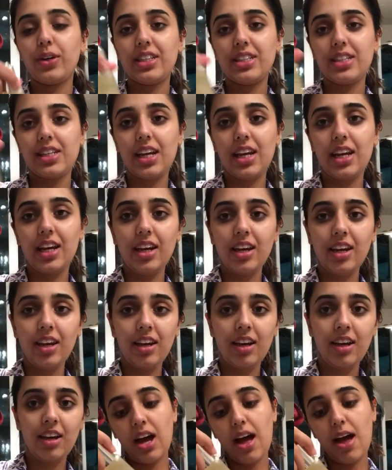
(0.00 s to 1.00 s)
D
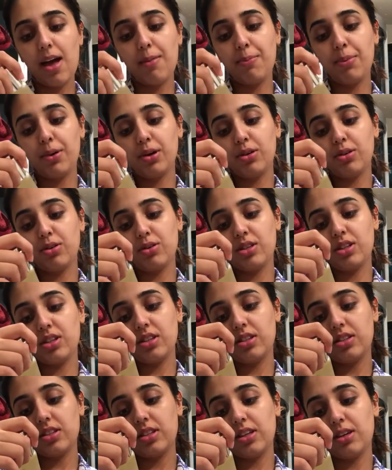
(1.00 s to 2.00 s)
High
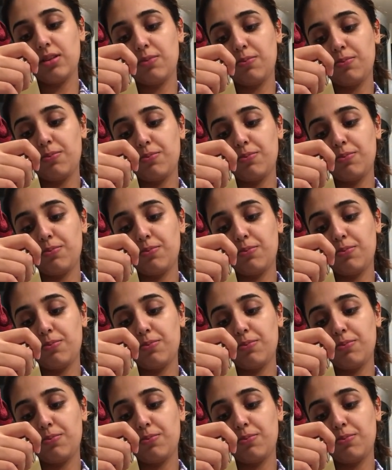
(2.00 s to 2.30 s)
Potency